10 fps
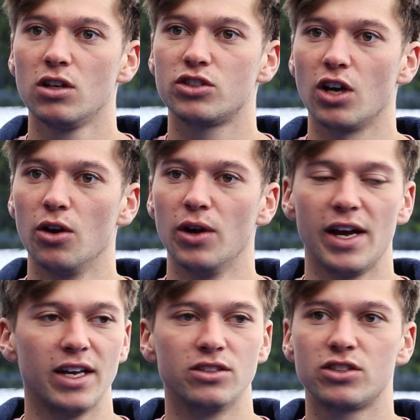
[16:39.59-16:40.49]
So
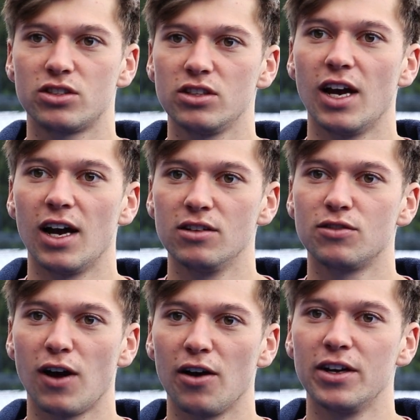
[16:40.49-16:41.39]
it's
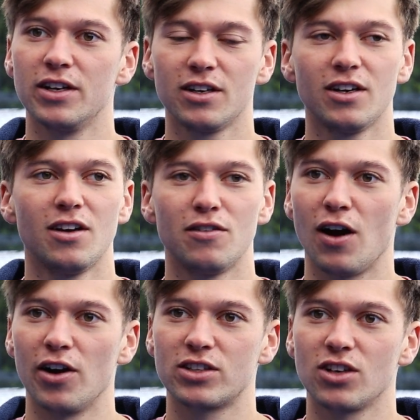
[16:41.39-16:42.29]
very,
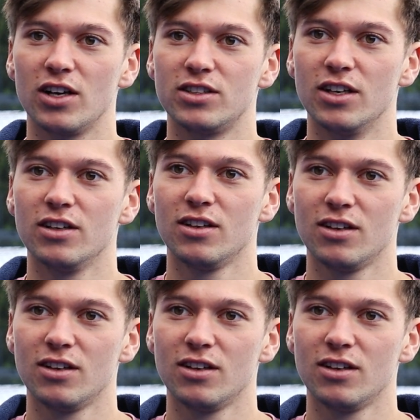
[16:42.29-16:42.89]
very exciting.